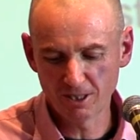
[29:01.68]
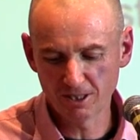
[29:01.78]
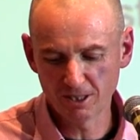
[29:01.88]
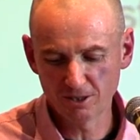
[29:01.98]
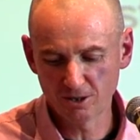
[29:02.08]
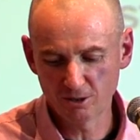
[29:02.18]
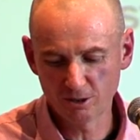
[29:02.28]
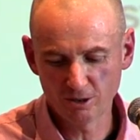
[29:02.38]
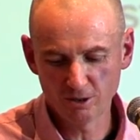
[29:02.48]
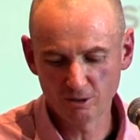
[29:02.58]
these
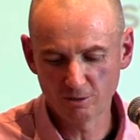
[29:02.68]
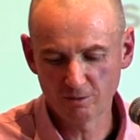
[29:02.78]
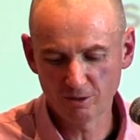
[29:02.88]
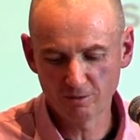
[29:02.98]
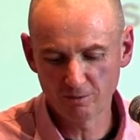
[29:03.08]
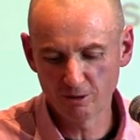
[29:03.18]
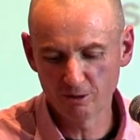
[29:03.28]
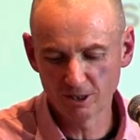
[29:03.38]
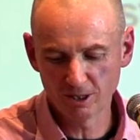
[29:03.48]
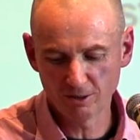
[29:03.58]
institutions or if
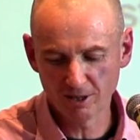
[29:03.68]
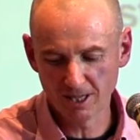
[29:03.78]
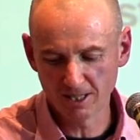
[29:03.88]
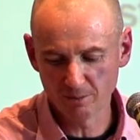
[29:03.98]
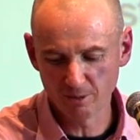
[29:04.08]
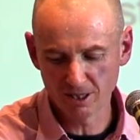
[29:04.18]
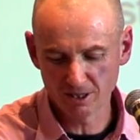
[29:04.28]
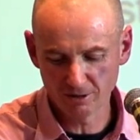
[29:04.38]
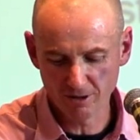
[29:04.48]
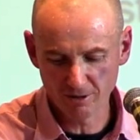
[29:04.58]
users are allowed to
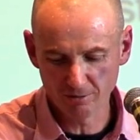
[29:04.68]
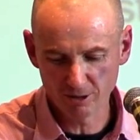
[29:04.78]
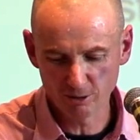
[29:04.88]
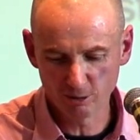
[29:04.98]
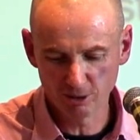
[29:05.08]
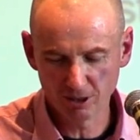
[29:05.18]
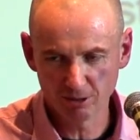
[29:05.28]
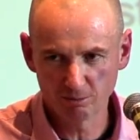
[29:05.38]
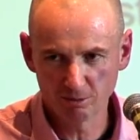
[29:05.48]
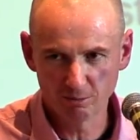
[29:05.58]
manage their own resource,
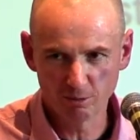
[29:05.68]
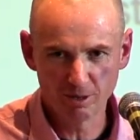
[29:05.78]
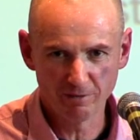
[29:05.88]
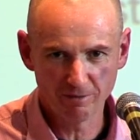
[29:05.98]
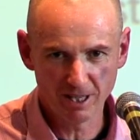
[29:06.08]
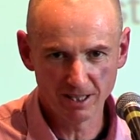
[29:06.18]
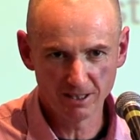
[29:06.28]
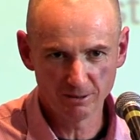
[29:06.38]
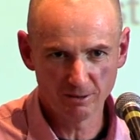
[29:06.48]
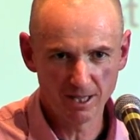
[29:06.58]
there will be
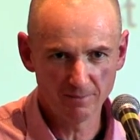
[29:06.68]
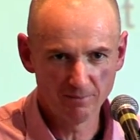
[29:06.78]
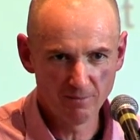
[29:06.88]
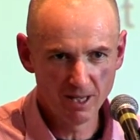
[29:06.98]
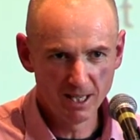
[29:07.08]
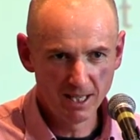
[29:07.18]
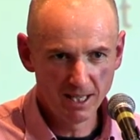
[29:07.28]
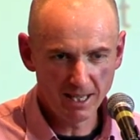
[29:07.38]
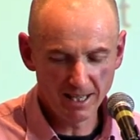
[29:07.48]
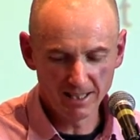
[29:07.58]
failures, right?
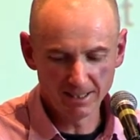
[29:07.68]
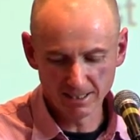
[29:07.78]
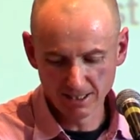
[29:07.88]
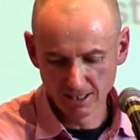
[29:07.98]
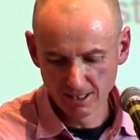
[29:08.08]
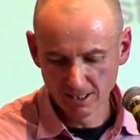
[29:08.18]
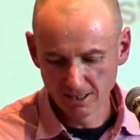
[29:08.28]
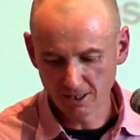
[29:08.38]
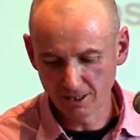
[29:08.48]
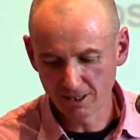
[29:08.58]
And
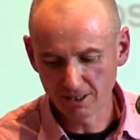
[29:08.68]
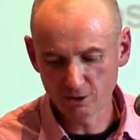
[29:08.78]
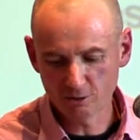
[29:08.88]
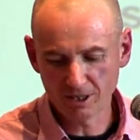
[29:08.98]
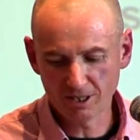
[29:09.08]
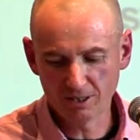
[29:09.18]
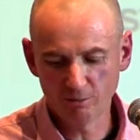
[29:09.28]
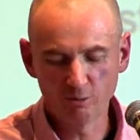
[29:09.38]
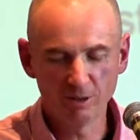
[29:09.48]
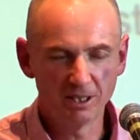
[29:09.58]
I think the trick then
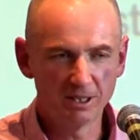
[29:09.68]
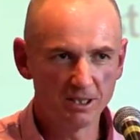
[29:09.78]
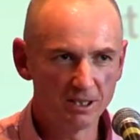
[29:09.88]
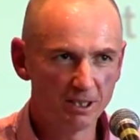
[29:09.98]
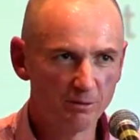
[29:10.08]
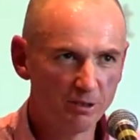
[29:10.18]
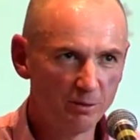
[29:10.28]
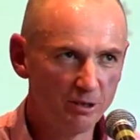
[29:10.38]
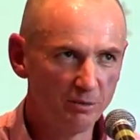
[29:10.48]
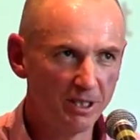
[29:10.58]
will be to distinguish
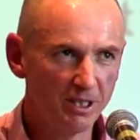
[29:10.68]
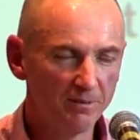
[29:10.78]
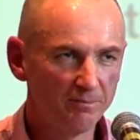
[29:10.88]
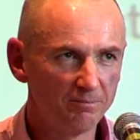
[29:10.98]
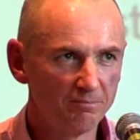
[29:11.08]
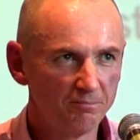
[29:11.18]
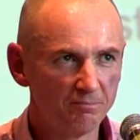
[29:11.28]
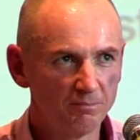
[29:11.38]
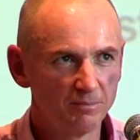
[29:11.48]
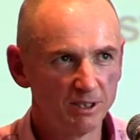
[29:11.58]
between
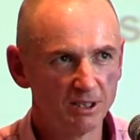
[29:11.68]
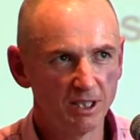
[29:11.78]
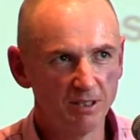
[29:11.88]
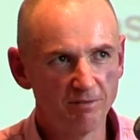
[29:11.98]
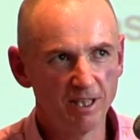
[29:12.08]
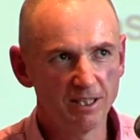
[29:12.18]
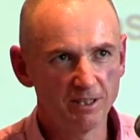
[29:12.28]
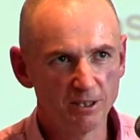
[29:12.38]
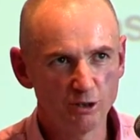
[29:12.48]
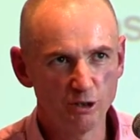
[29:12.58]
a failure
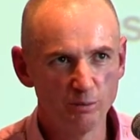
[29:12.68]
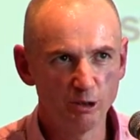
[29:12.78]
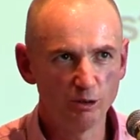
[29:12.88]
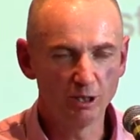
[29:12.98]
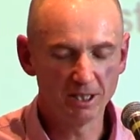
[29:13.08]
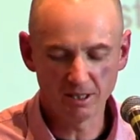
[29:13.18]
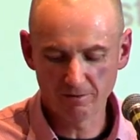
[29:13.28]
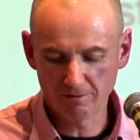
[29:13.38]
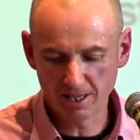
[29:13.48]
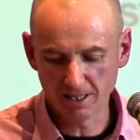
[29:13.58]
that's terminal and a
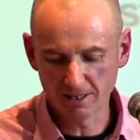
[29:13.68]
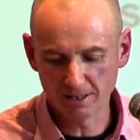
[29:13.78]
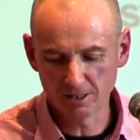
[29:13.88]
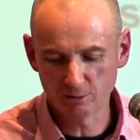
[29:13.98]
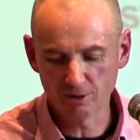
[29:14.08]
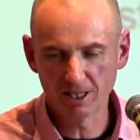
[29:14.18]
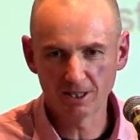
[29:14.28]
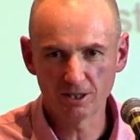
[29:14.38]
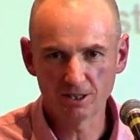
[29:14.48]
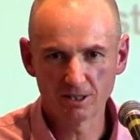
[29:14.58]
failure that is really
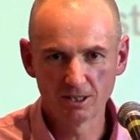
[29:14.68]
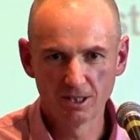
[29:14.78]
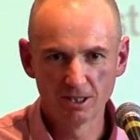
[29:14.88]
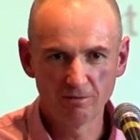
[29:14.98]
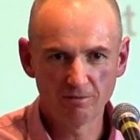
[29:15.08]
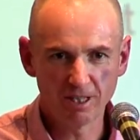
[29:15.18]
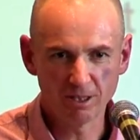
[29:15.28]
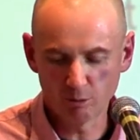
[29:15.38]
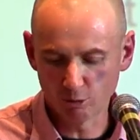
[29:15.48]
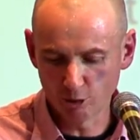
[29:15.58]
just
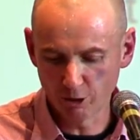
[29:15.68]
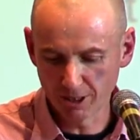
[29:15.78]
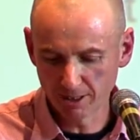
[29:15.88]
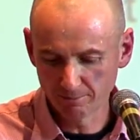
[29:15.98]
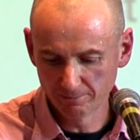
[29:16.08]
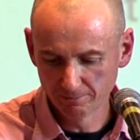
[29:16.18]
valuable learning.